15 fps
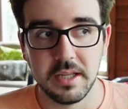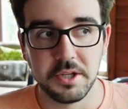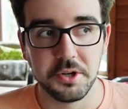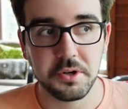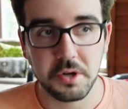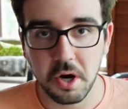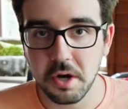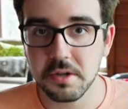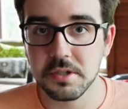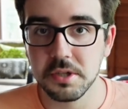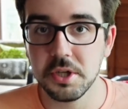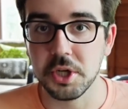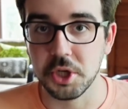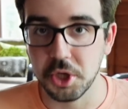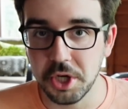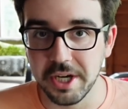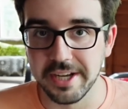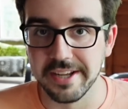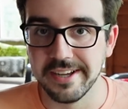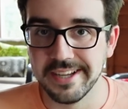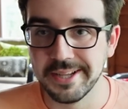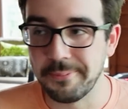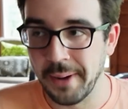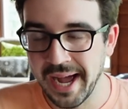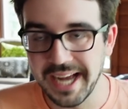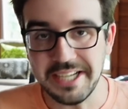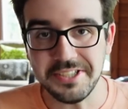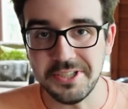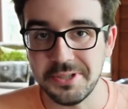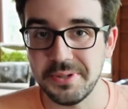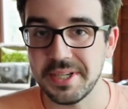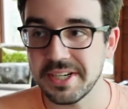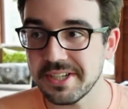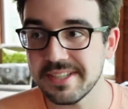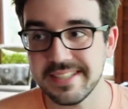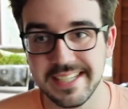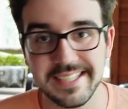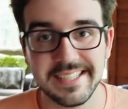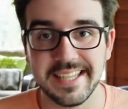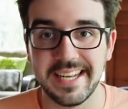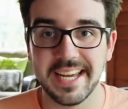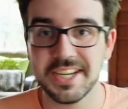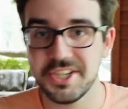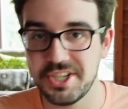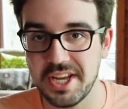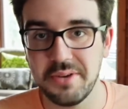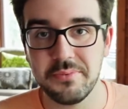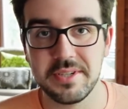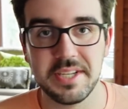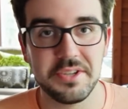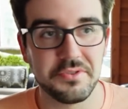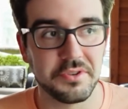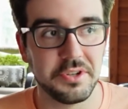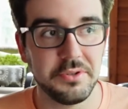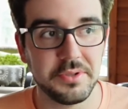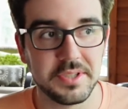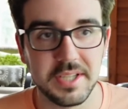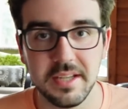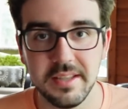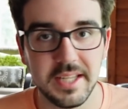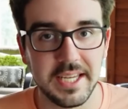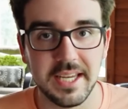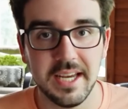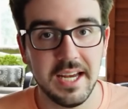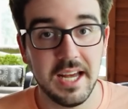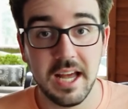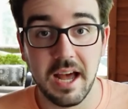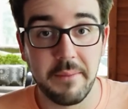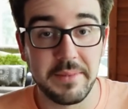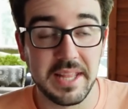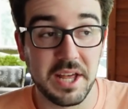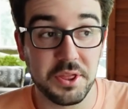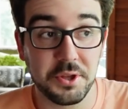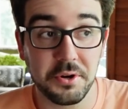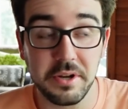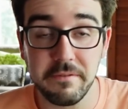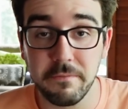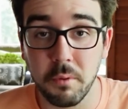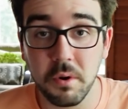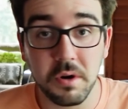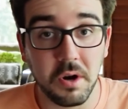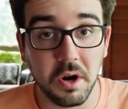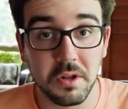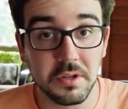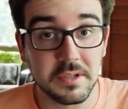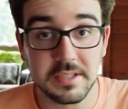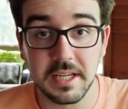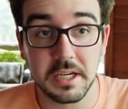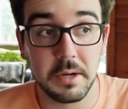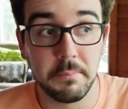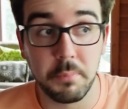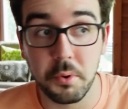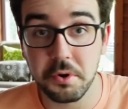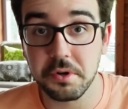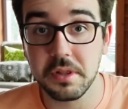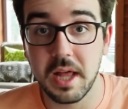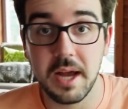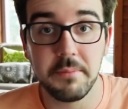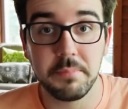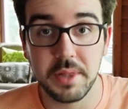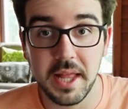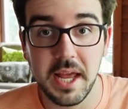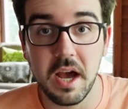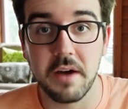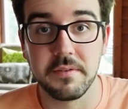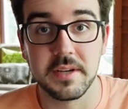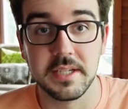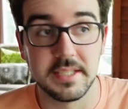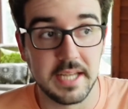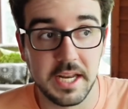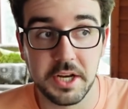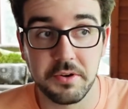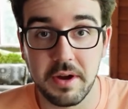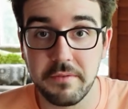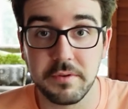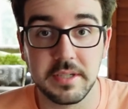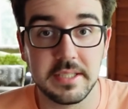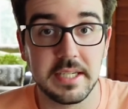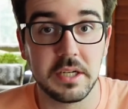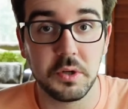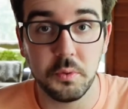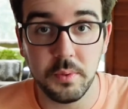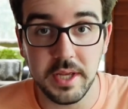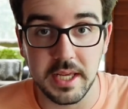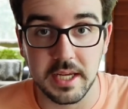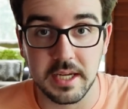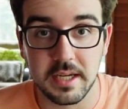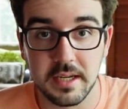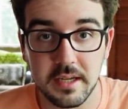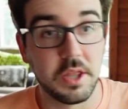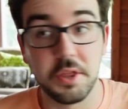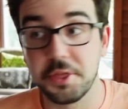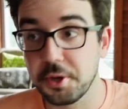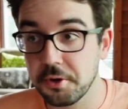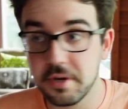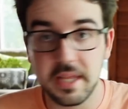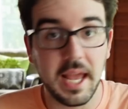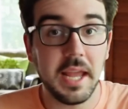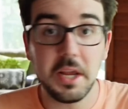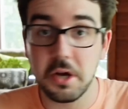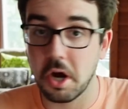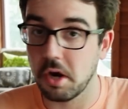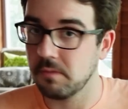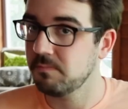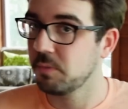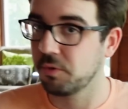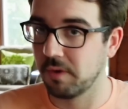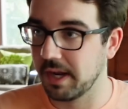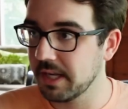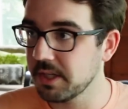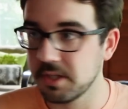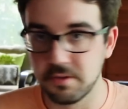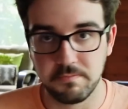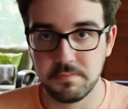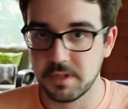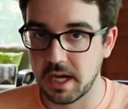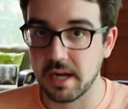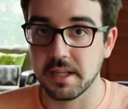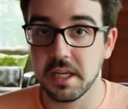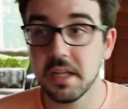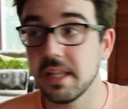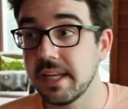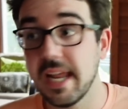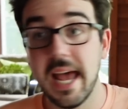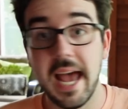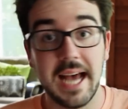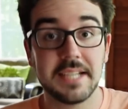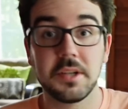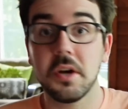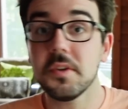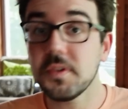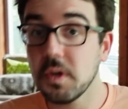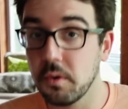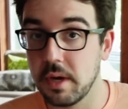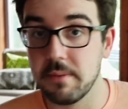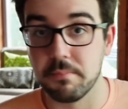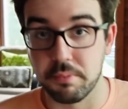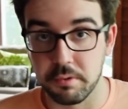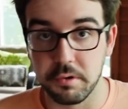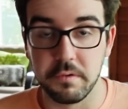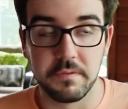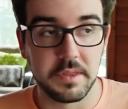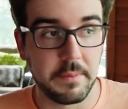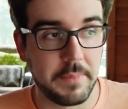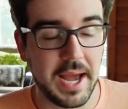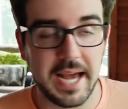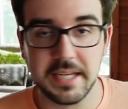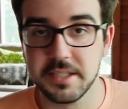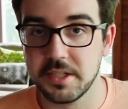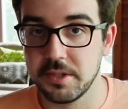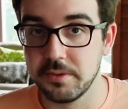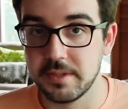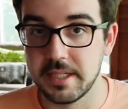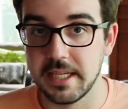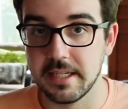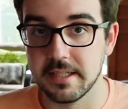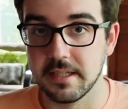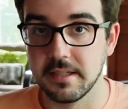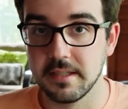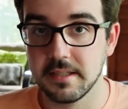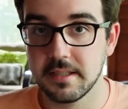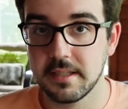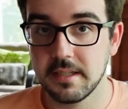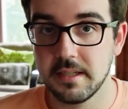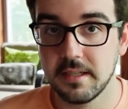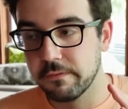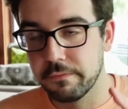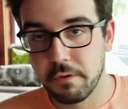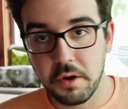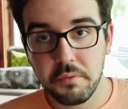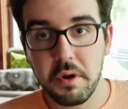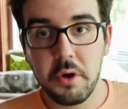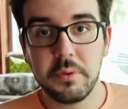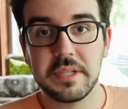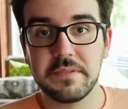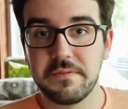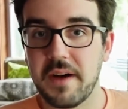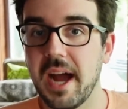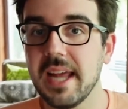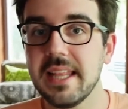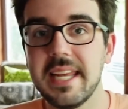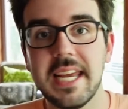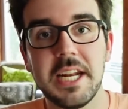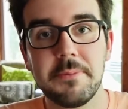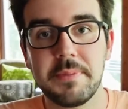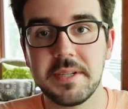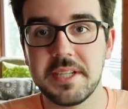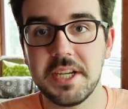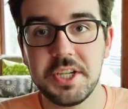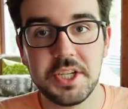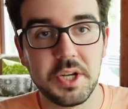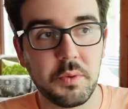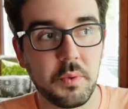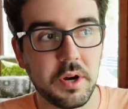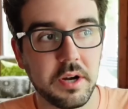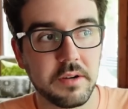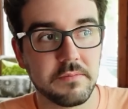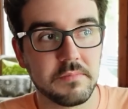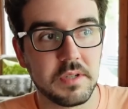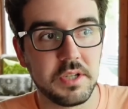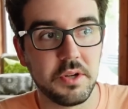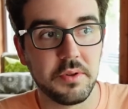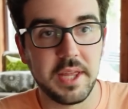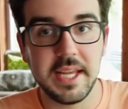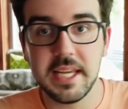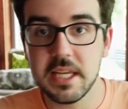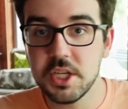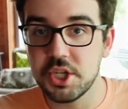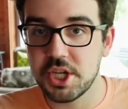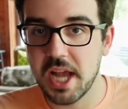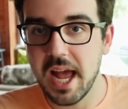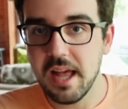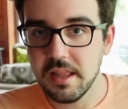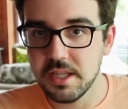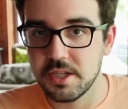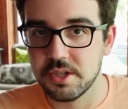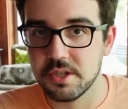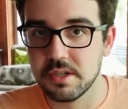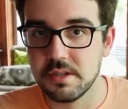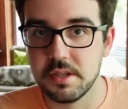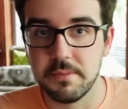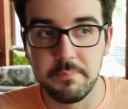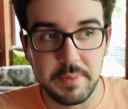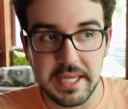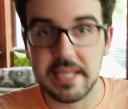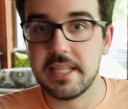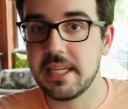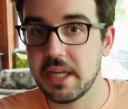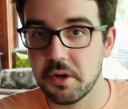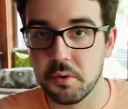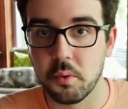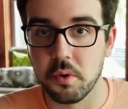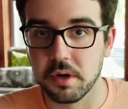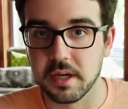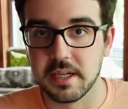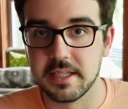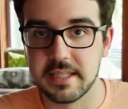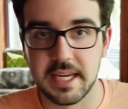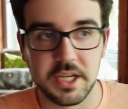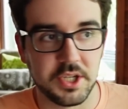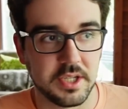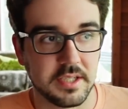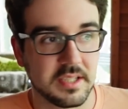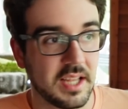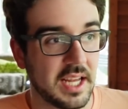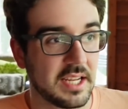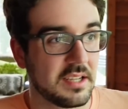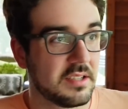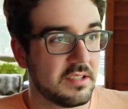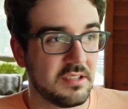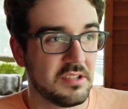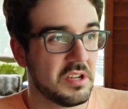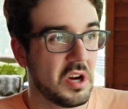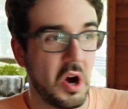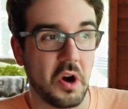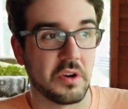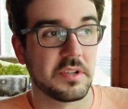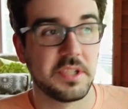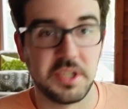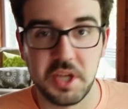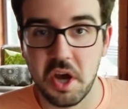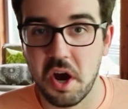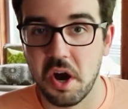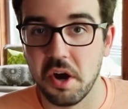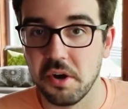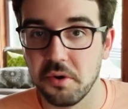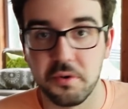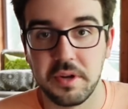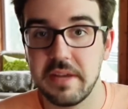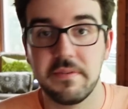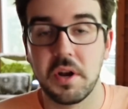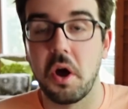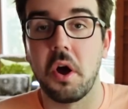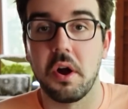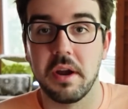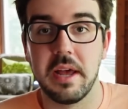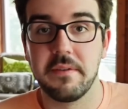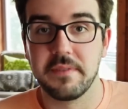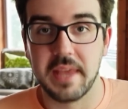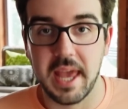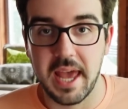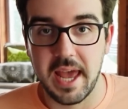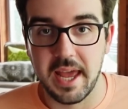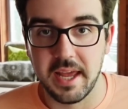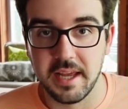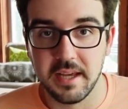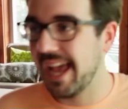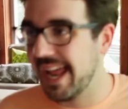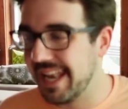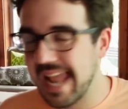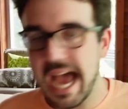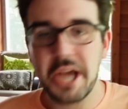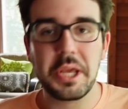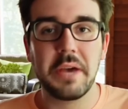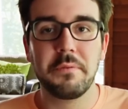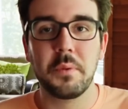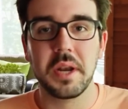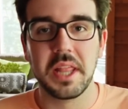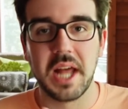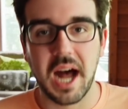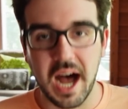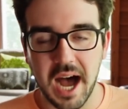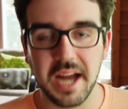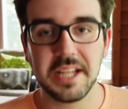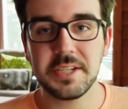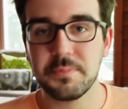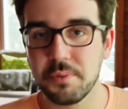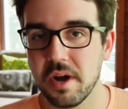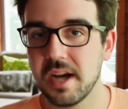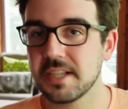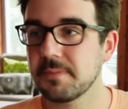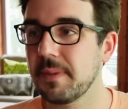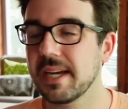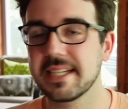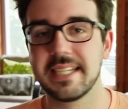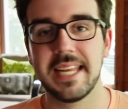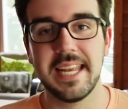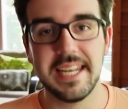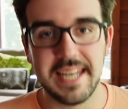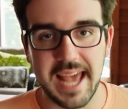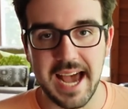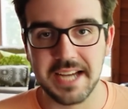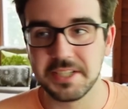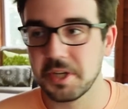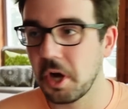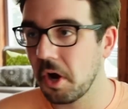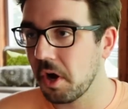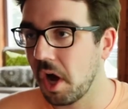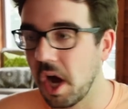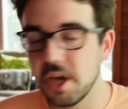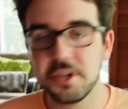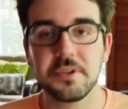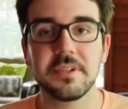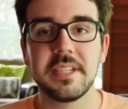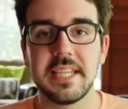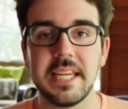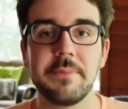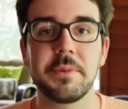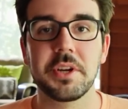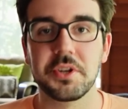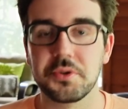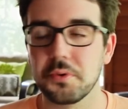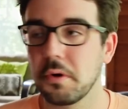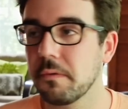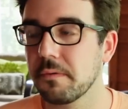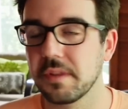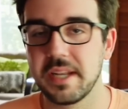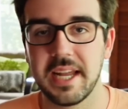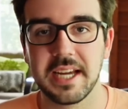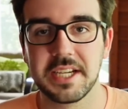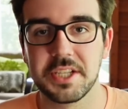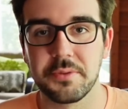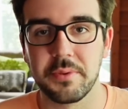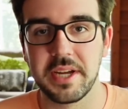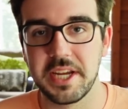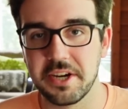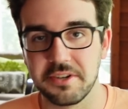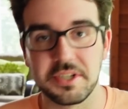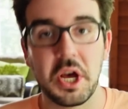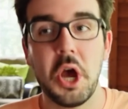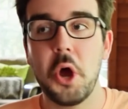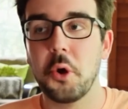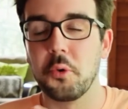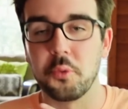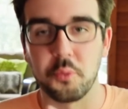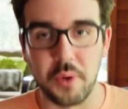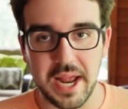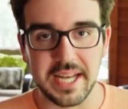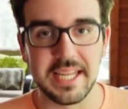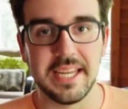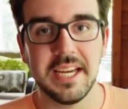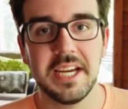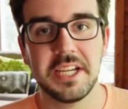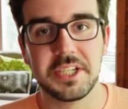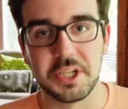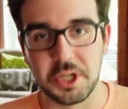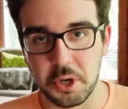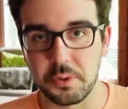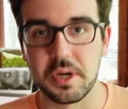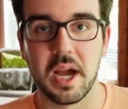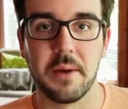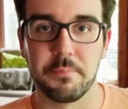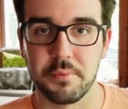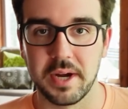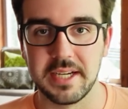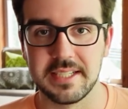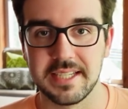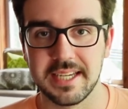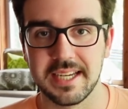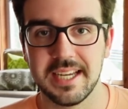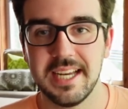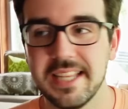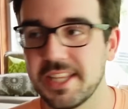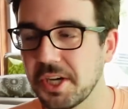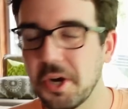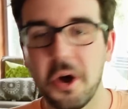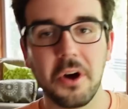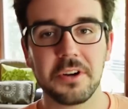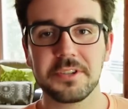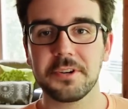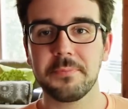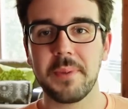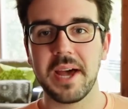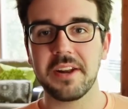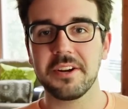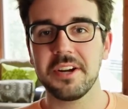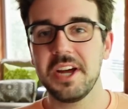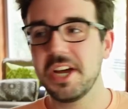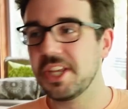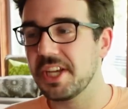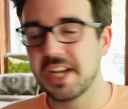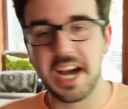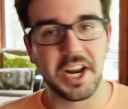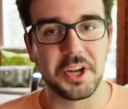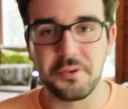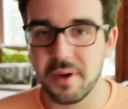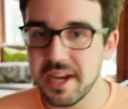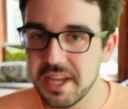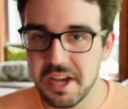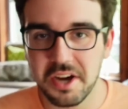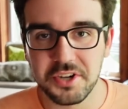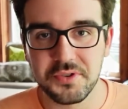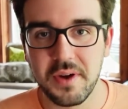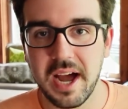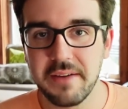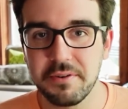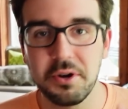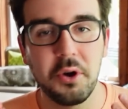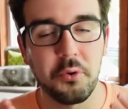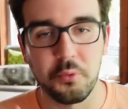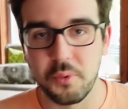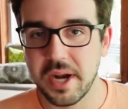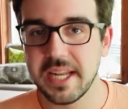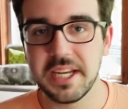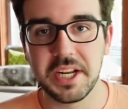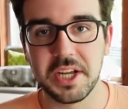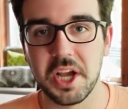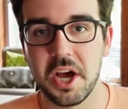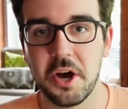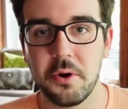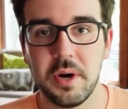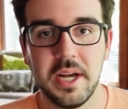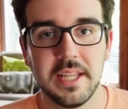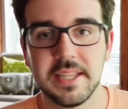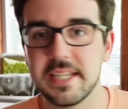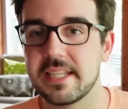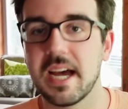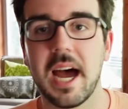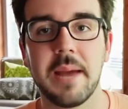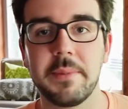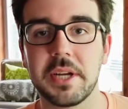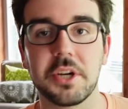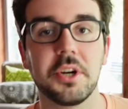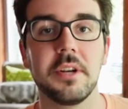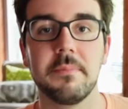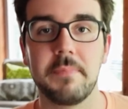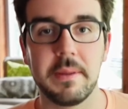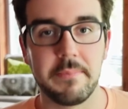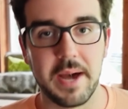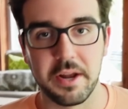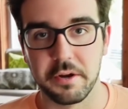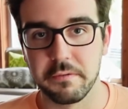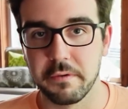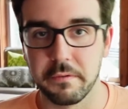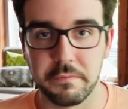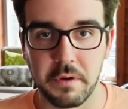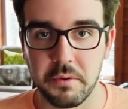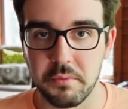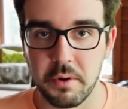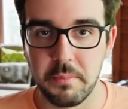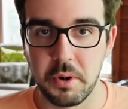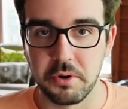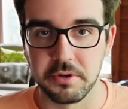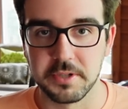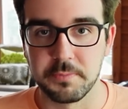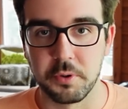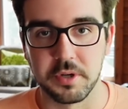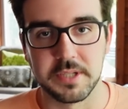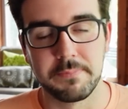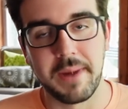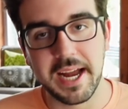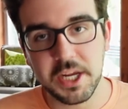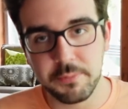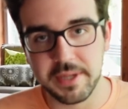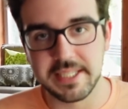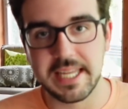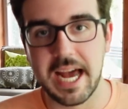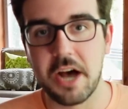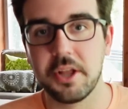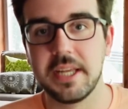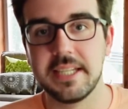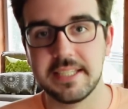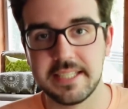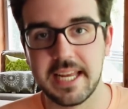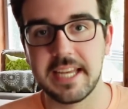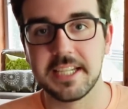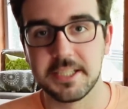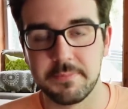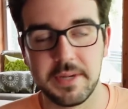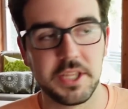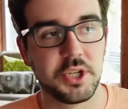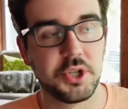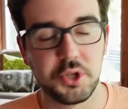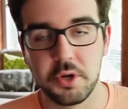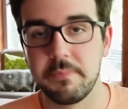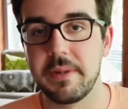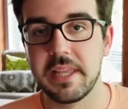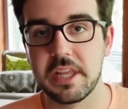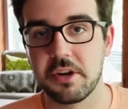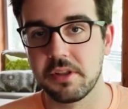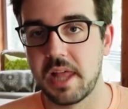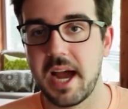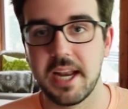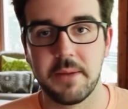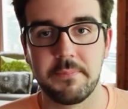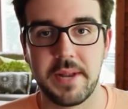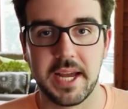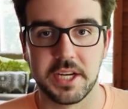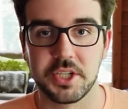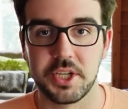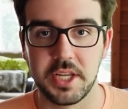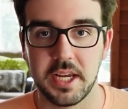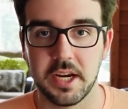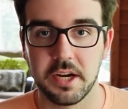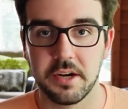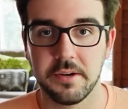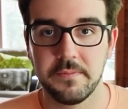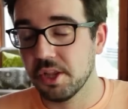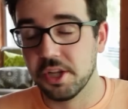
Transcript: Your cars look good. The past 2 years since the next gen was introduced, suddenly, I mean, that 34 car looks like a borderline playoff contender every single week. The 38 car, credit to Todd Gilliland, has also improved the past two seasons. Front Row is finally in a position where they can challenge the B-tier organizations like RCR or even RFK. And now you have one of the hottest prospects in NASCAR under team control for the next 3 years, ready to go cup racing. The cars are better, you got a great young driver, ready to go. The timing couldn't be better for Front Row Motorsports. Mike McDowell and Zane Smith should be their lineup next year.